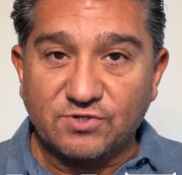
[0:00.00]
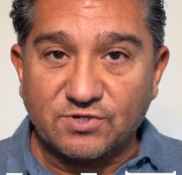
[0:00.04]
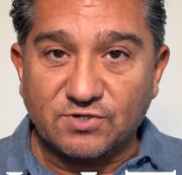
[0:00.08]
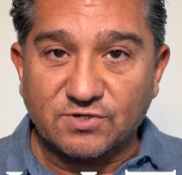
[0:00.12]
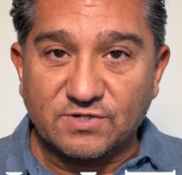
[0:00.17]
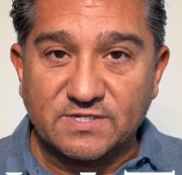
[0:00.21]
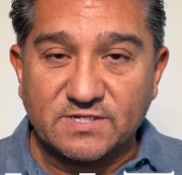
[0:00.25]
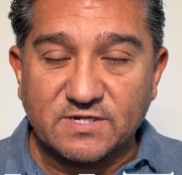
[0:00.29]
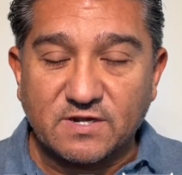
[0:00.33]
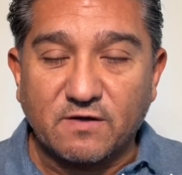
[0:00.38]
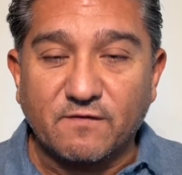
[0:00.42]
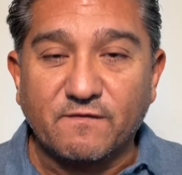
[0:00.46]

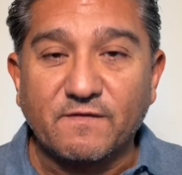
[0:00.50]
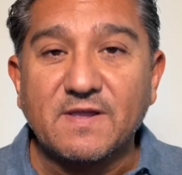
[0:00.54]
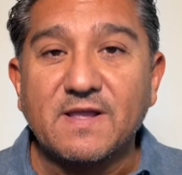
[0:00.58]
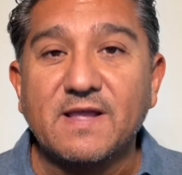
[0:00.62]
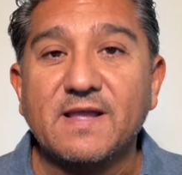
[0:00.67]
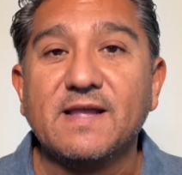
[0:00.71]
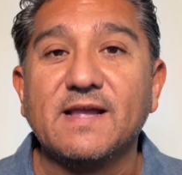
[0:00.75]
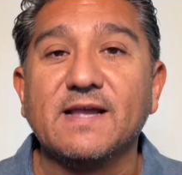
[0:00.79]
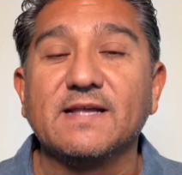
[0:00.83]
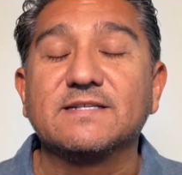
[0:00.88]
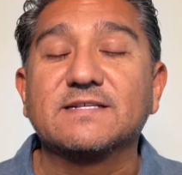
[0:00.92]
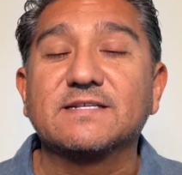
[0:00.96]
yourself.
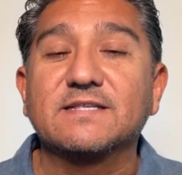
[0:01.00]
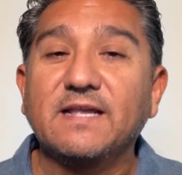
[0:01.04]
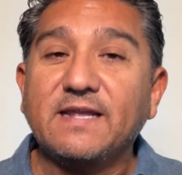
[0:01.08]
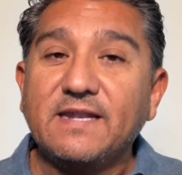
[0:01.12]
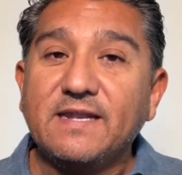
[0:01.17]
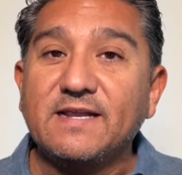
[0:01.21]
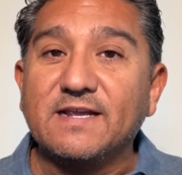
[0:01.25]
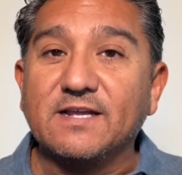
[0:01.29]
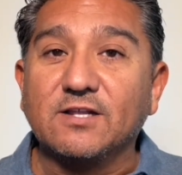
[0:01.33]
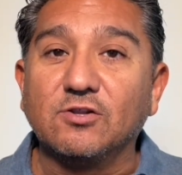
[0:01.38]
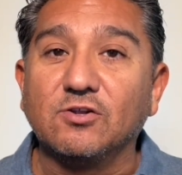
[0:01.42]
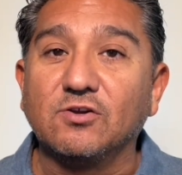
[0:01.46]
And slating
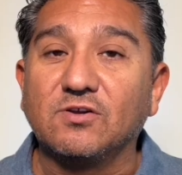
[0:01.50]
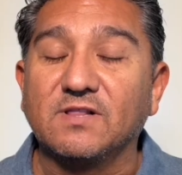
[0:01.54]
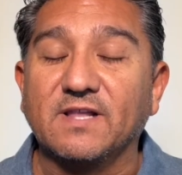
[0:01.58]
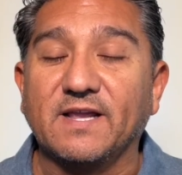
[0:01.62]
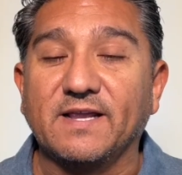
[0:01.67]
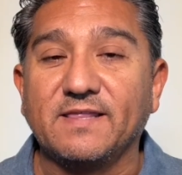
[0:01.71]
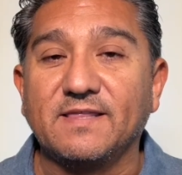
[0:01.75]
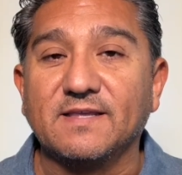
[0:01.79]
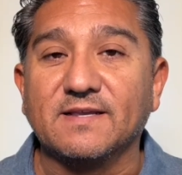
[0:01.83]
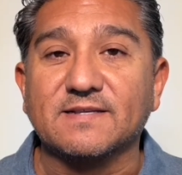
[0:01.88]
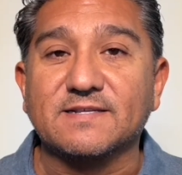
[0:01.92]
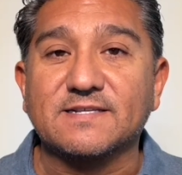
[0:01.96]
can look like
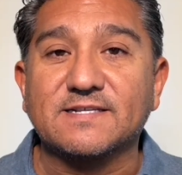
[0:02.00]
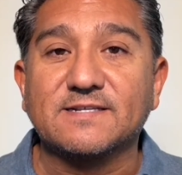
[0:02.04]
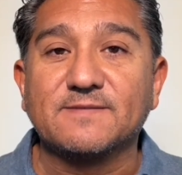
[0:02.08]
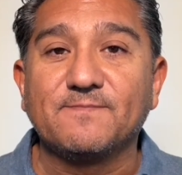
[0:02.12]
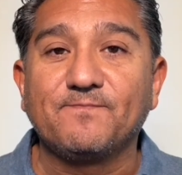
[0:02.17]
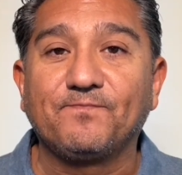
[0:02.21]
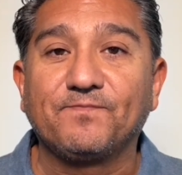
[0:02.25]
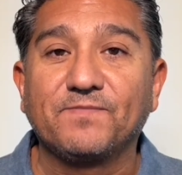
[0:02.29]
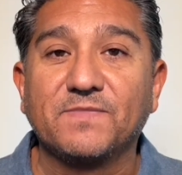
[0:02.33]
this.